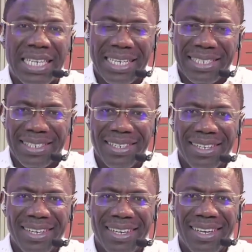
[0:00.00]
it.
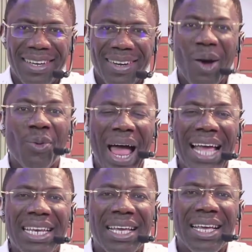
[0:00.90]
All
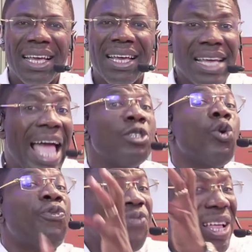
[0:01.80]
right? And you
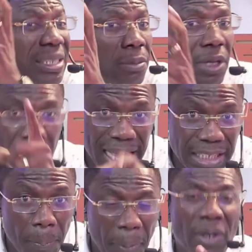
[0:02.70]
feel, here's
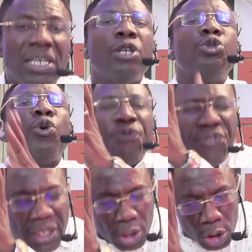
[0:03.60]
a point, you
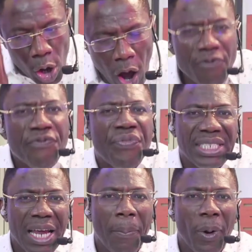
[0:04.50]
feel
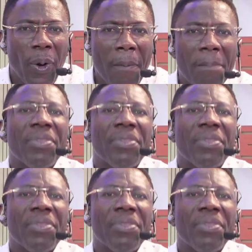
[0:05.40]
comfortable